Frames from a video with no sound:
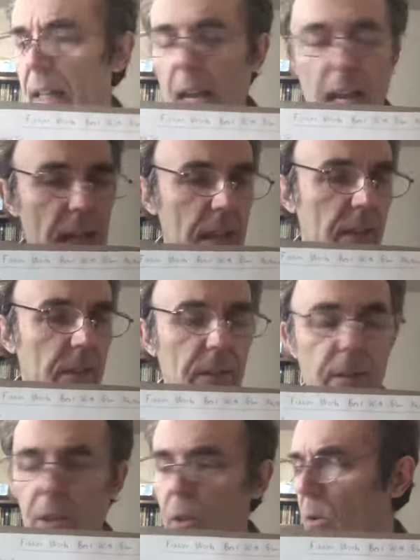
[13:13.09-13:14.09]
and
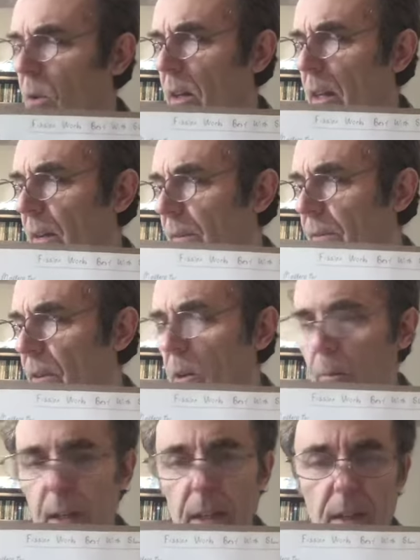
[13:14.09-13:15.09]
the story of
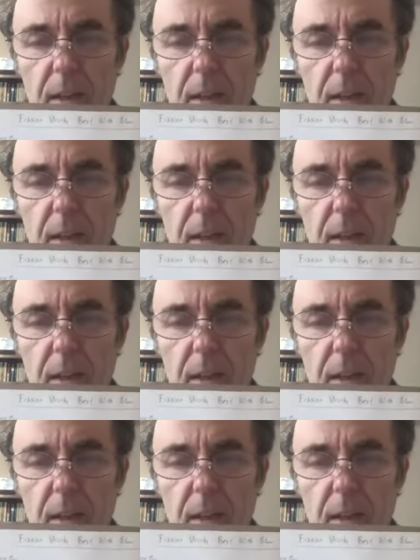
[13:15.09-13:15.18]
Fermi